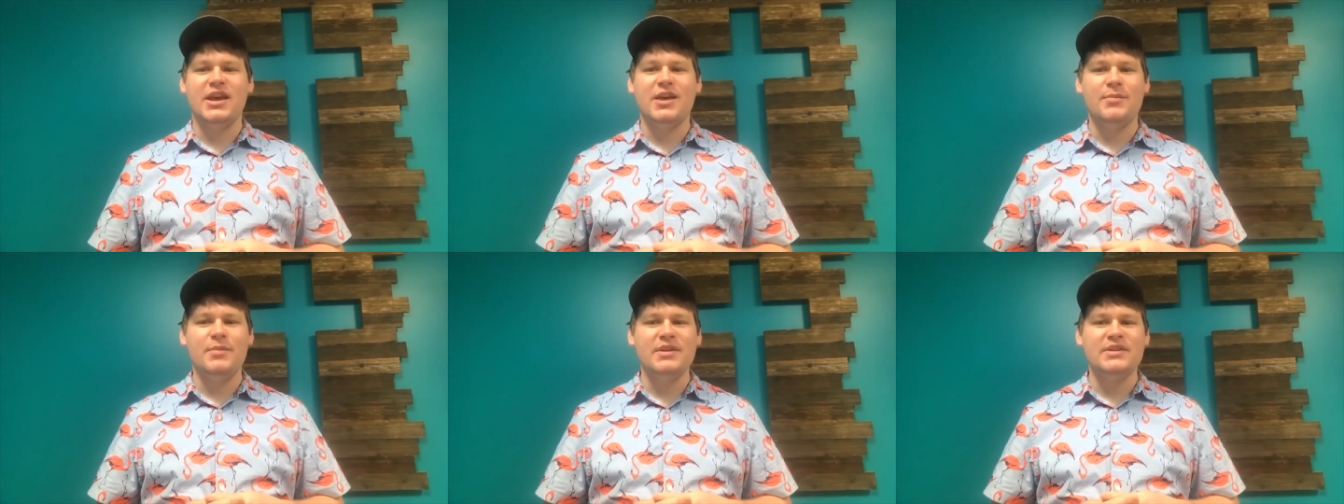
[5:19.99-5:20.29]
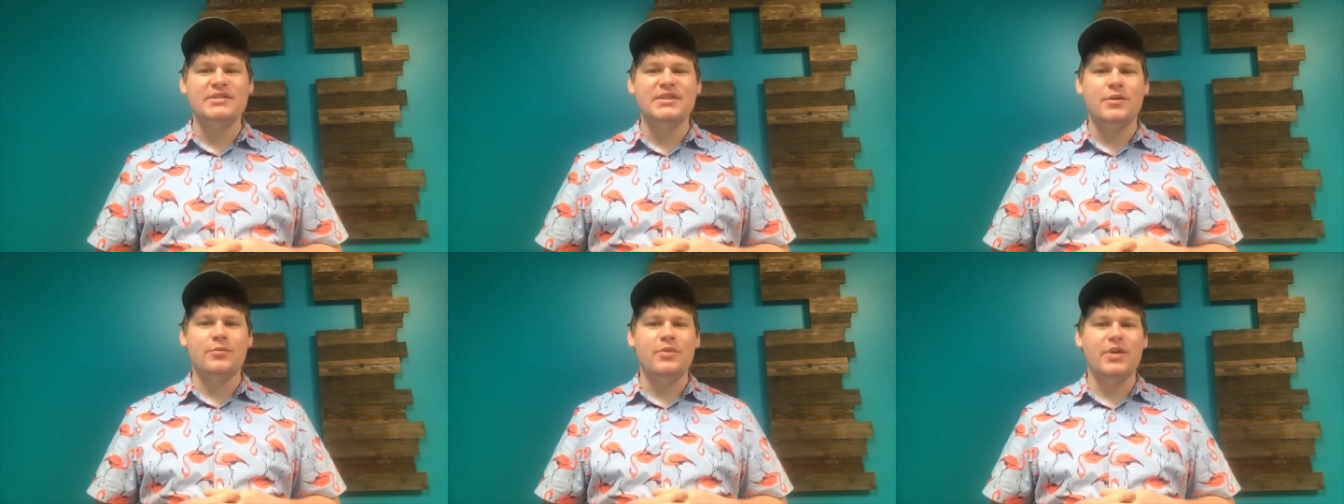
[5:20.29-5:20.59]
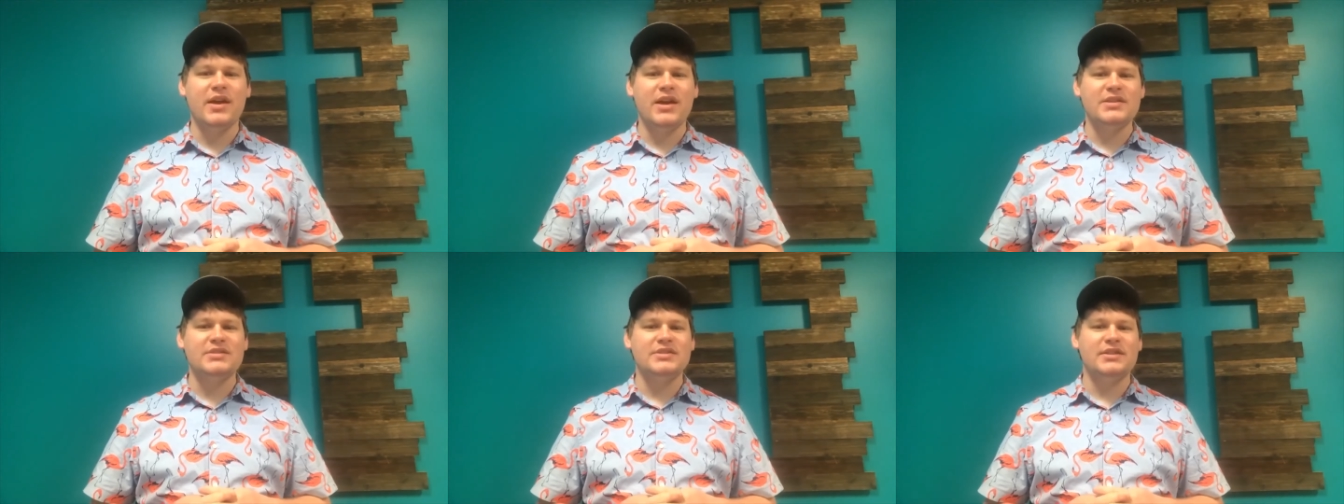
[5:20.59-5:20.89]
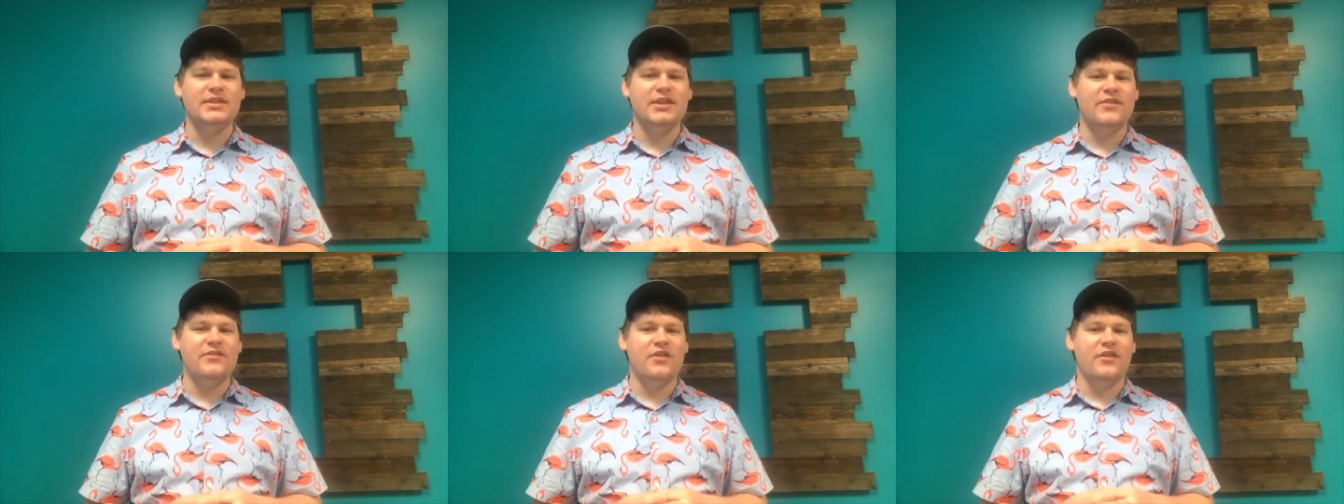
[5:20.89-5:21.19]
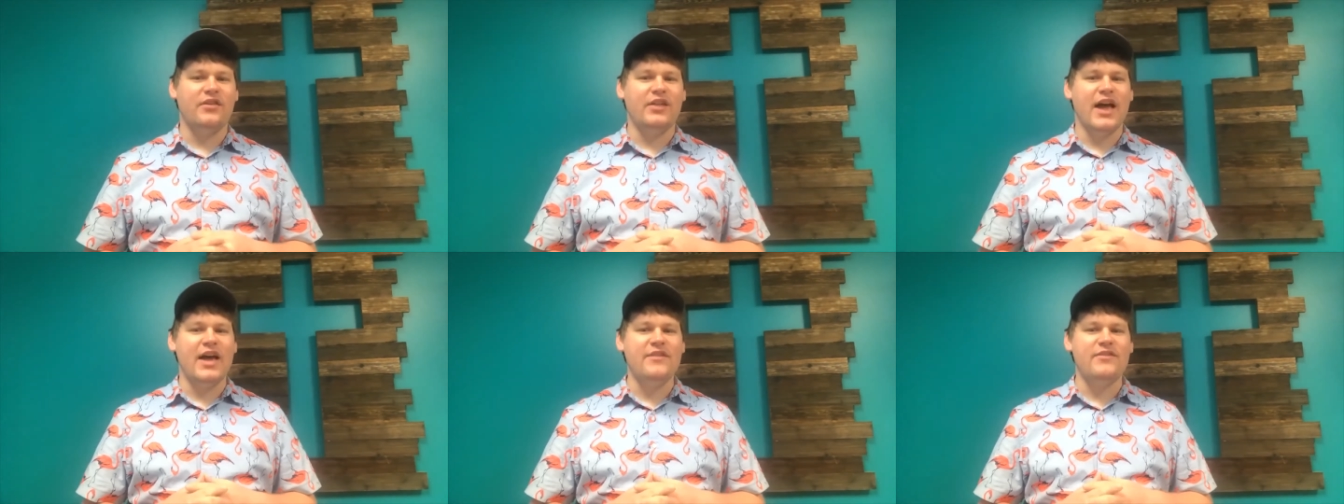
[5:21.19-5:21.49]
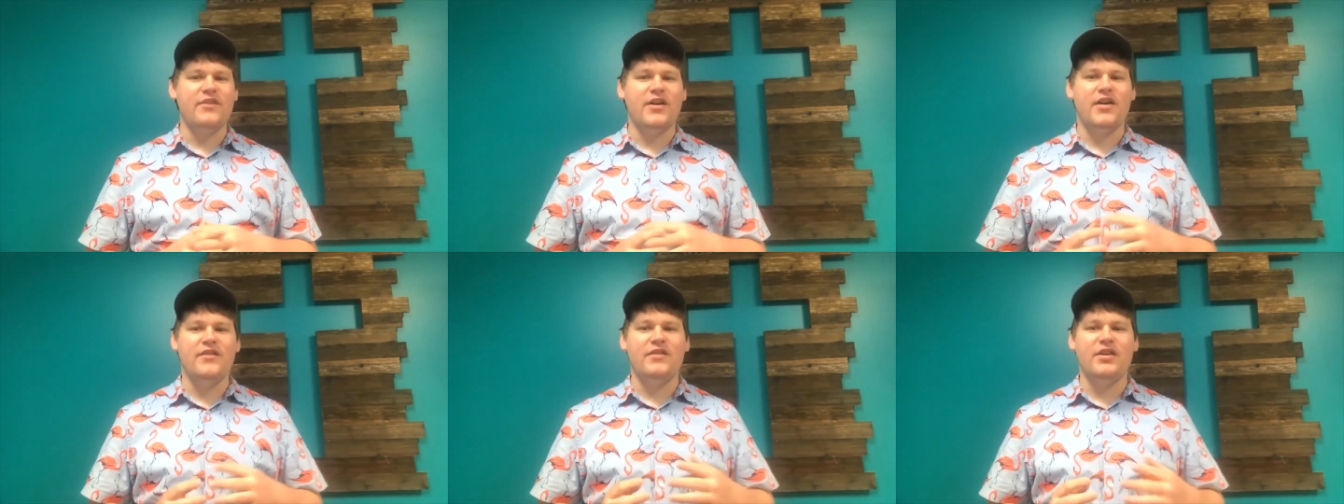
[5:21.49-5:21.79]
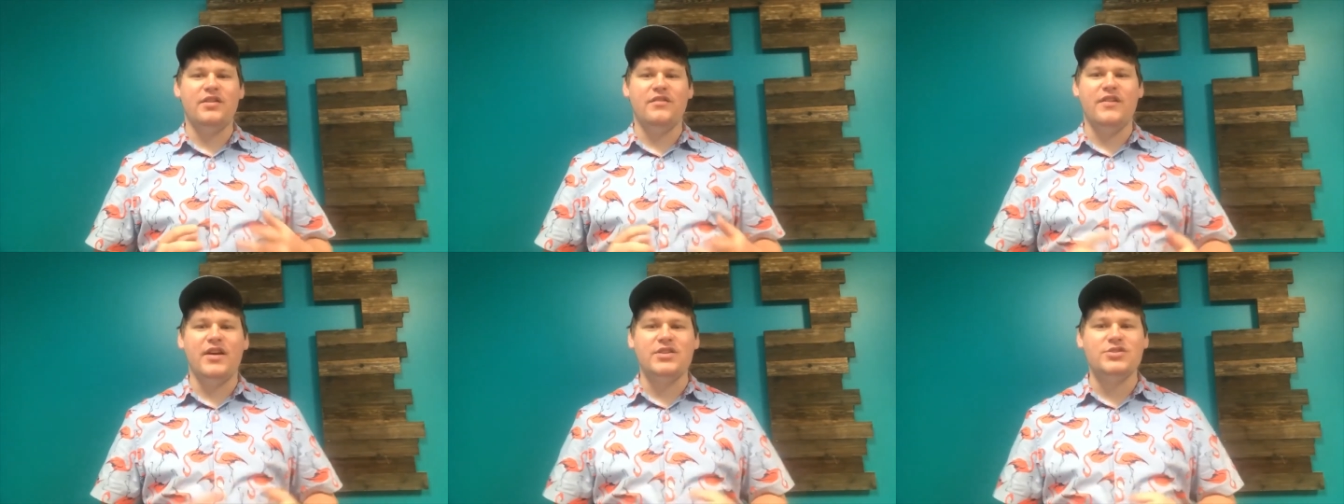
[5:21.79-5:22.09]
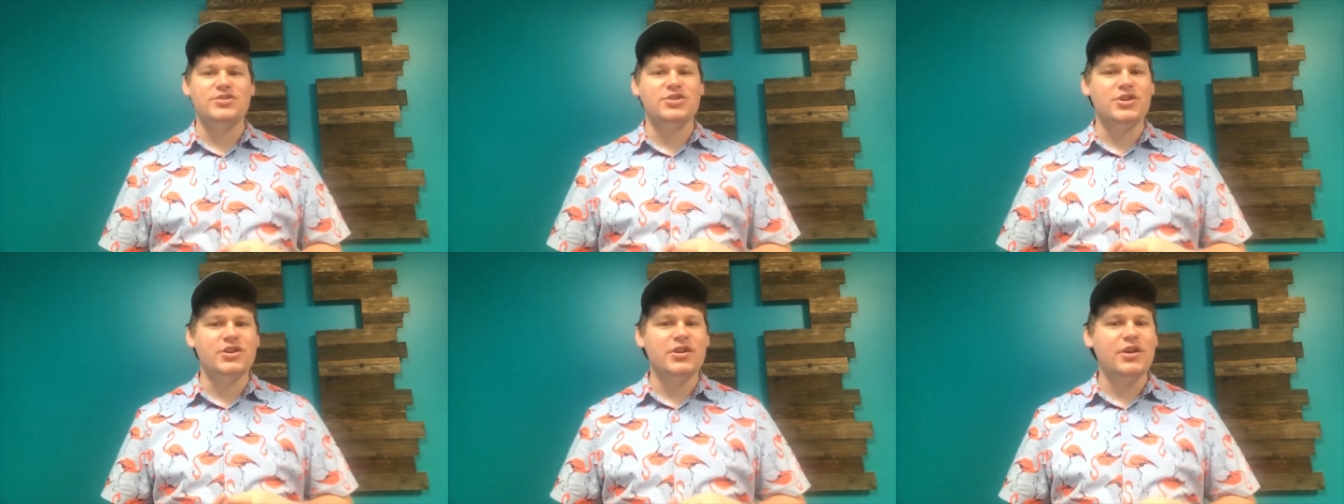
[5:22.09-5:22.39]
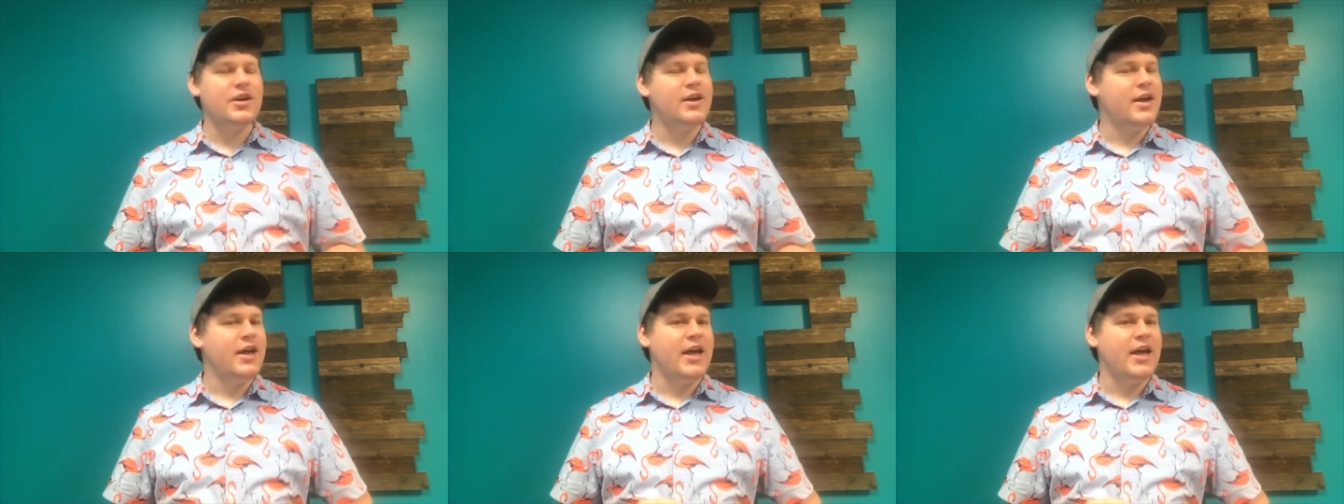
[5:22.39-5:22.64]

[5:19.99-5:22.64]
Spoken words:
It means that we get to live a life of adventure